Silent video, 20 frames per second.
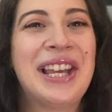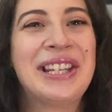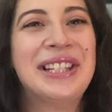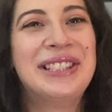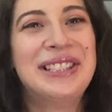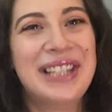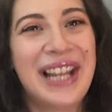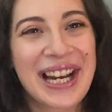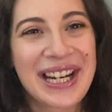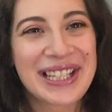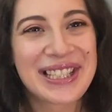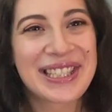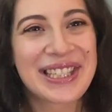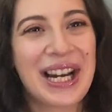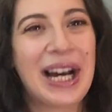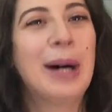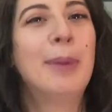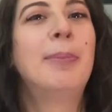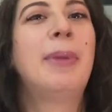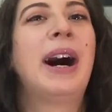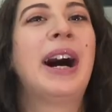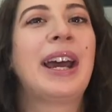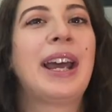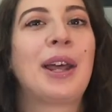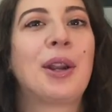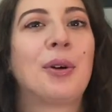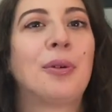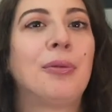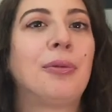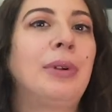Next up, I
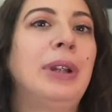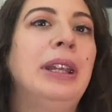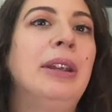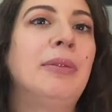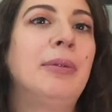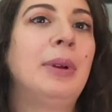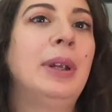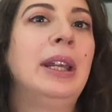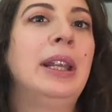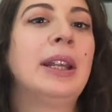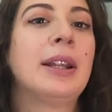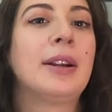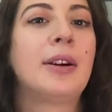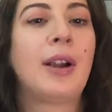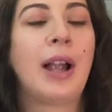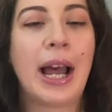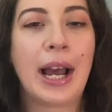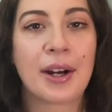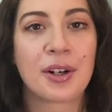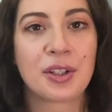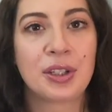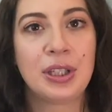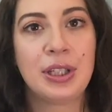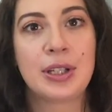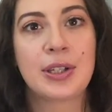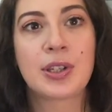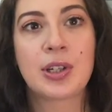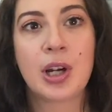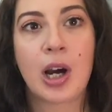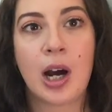had a reread, and I'll actually
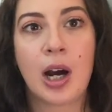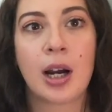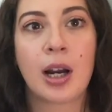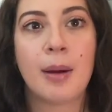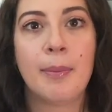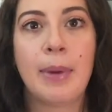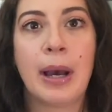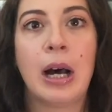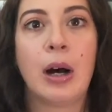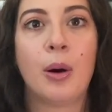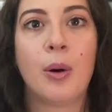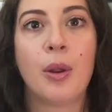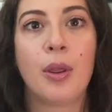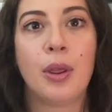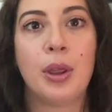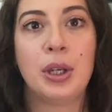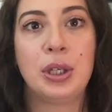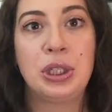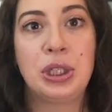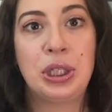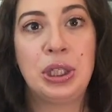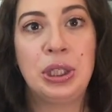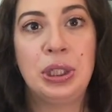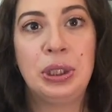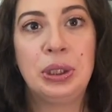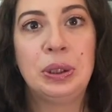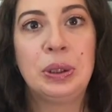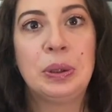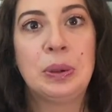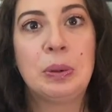just talk about the
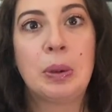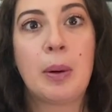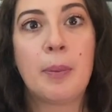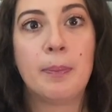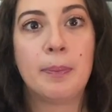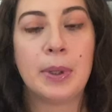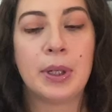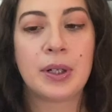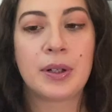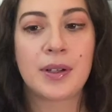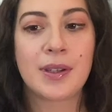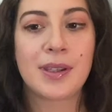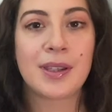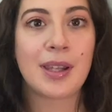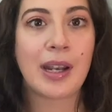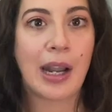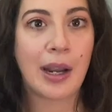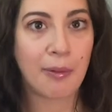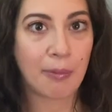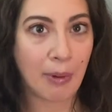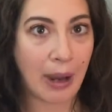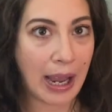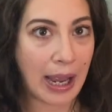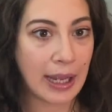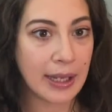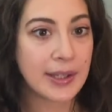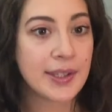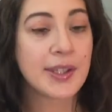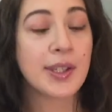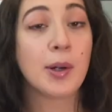two books that I
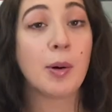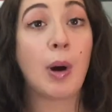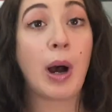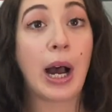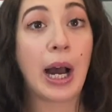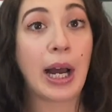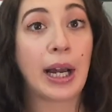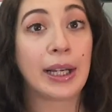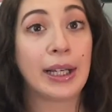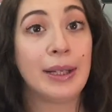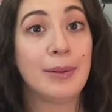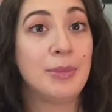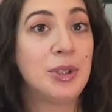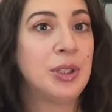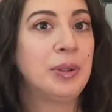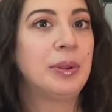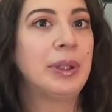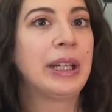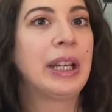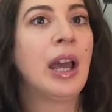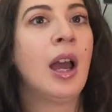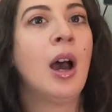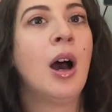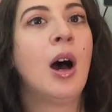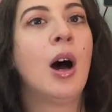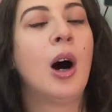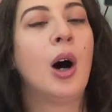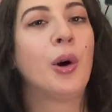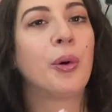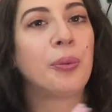read. So I am doing
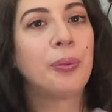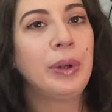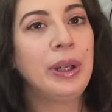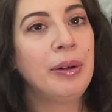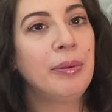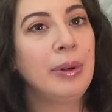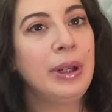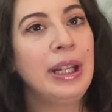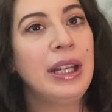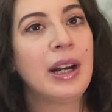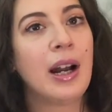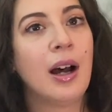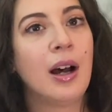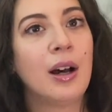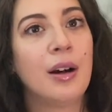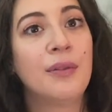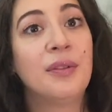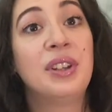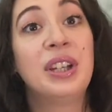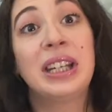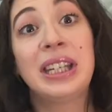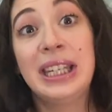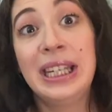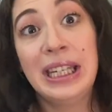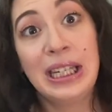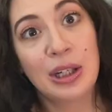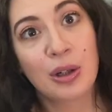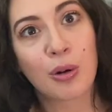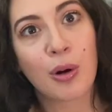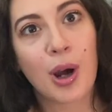a reread of the
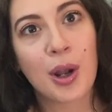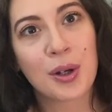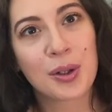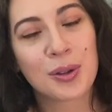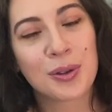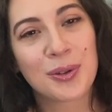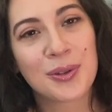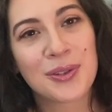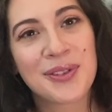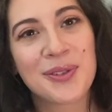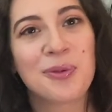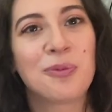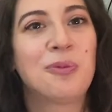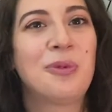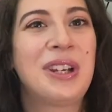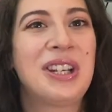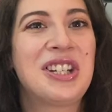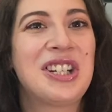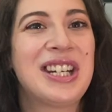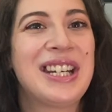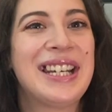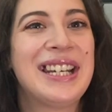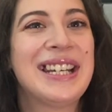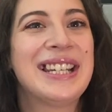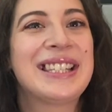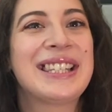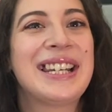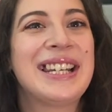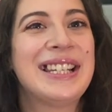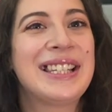Keaton Chronicles, which
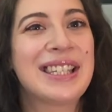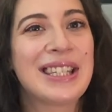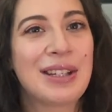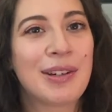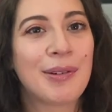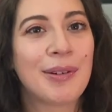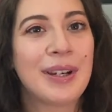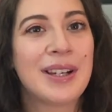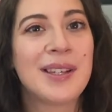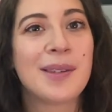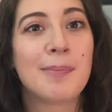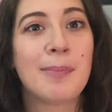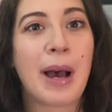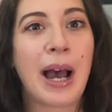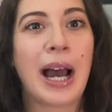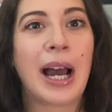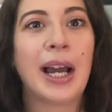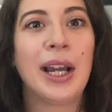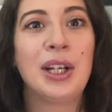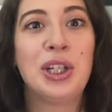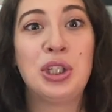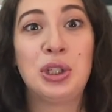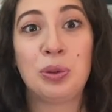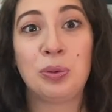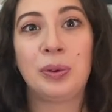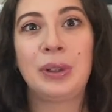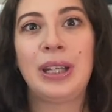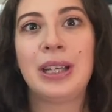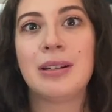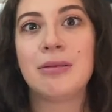is a series by
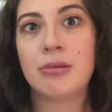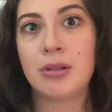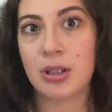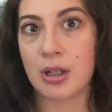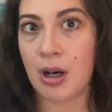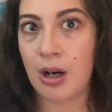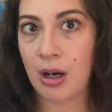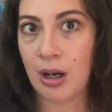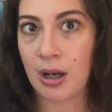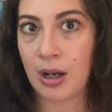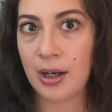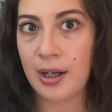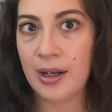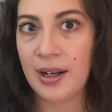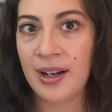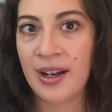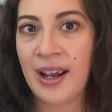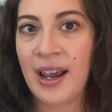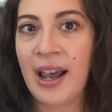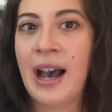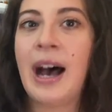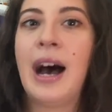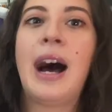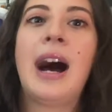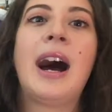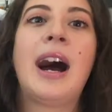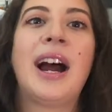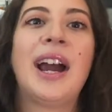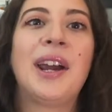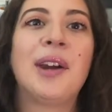Julian Dodd.
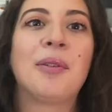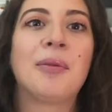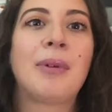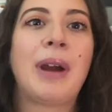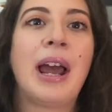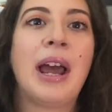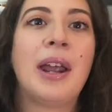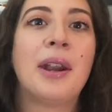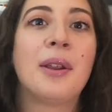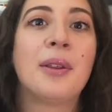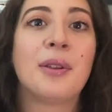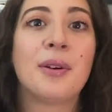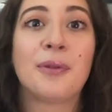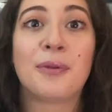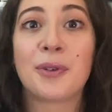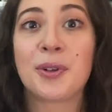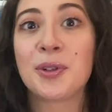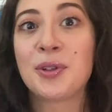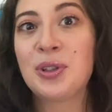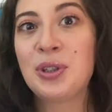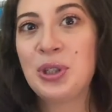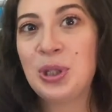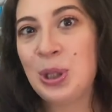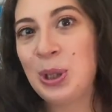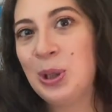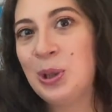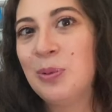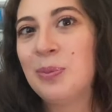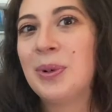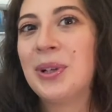I read the first
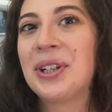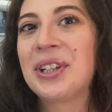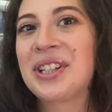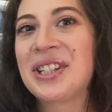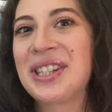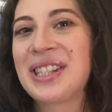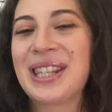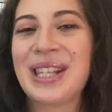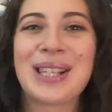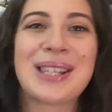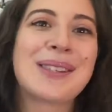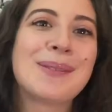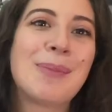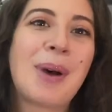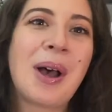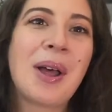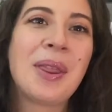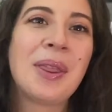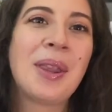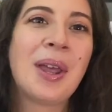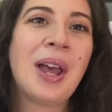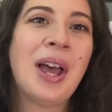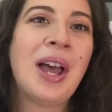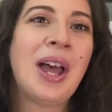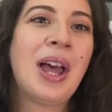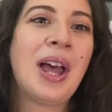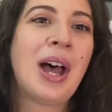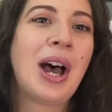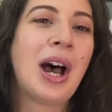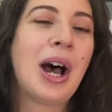two books this month.
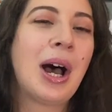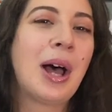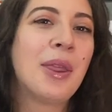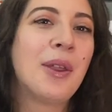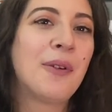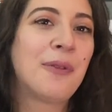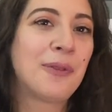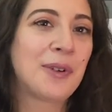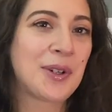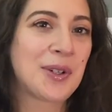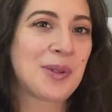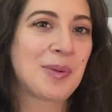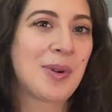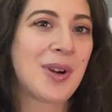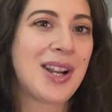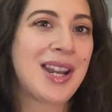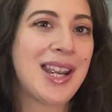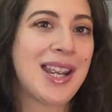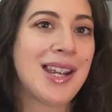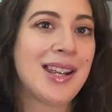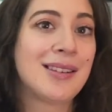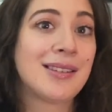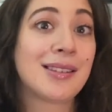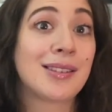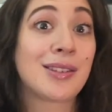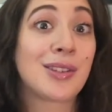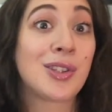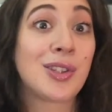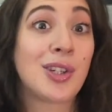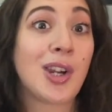The first one is
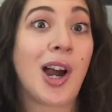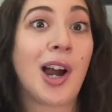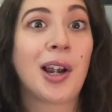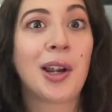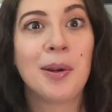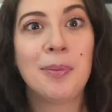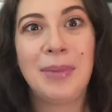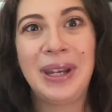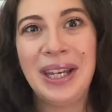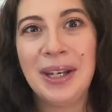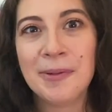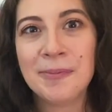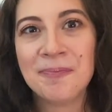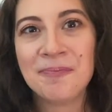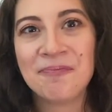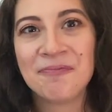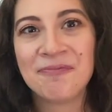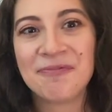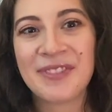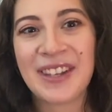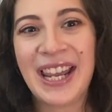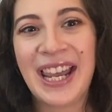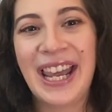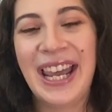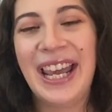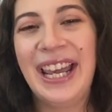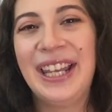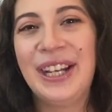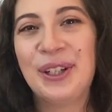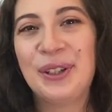Stalk Me,
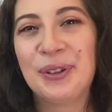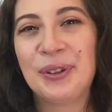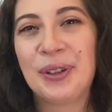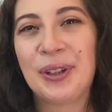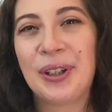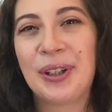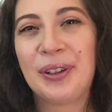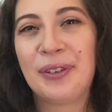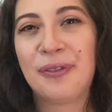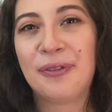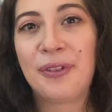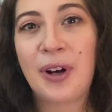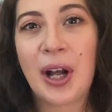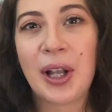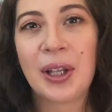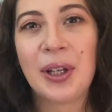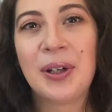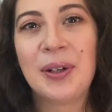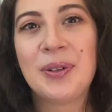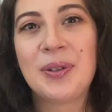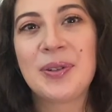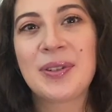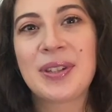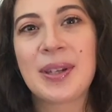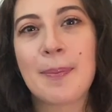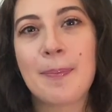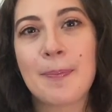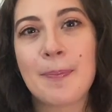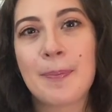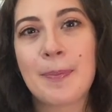and it follows
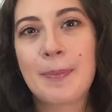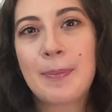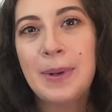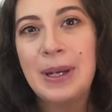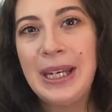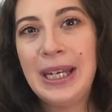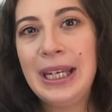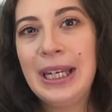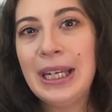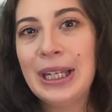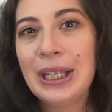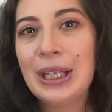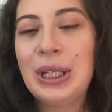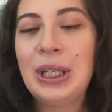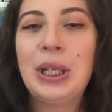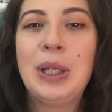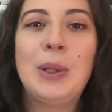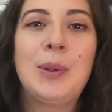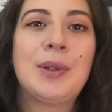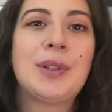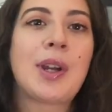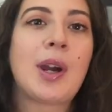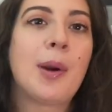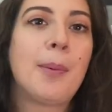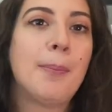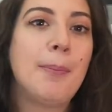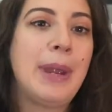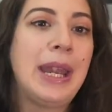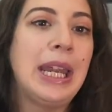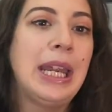Keaton, who is our
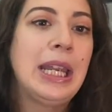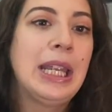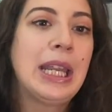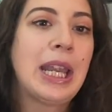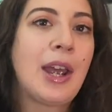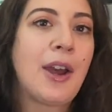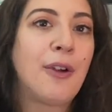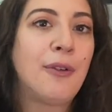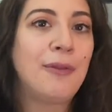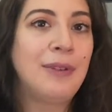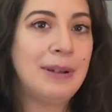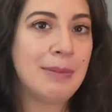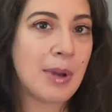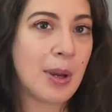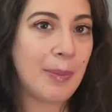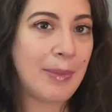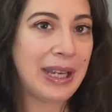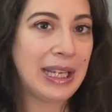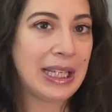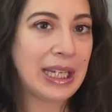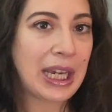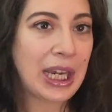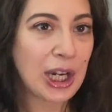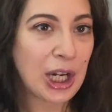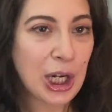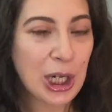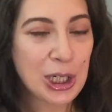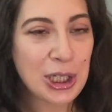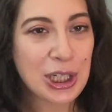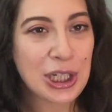female main
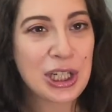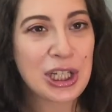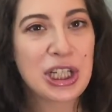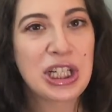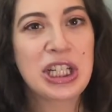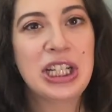character.